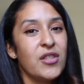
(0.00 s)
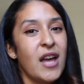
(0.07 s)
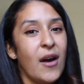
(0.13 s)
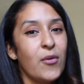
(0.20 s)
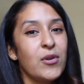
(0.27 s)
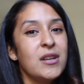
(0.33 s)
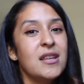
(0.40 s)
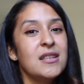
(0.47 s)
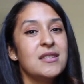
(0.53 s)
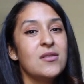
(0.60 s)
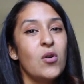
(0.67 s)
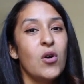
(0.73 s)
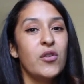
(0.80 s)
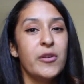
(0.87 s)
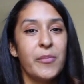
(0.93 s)
That one is
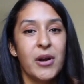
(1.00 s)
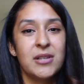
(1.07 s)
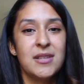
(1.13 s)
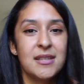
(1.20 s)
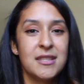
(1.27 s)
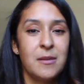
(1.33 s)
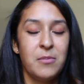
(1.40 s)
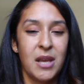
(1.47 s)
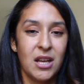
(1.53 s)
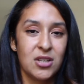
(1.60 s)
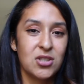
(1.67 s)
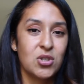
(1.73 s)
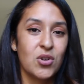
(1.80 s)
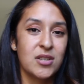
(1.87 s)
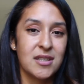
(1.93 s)
all the participating
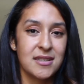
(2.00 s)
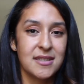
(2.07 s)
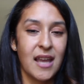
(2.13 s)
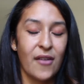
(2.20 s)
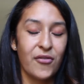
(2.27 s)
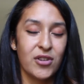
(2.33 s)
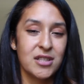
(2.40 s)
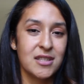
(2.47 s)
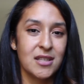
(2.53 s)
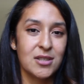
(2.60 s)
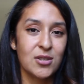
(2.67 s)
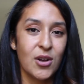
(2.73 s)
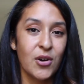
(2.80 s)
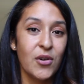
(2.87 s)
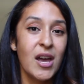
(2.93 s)
stores in San
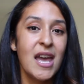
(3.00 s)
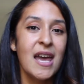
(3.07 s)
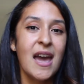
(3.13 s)
Francisco.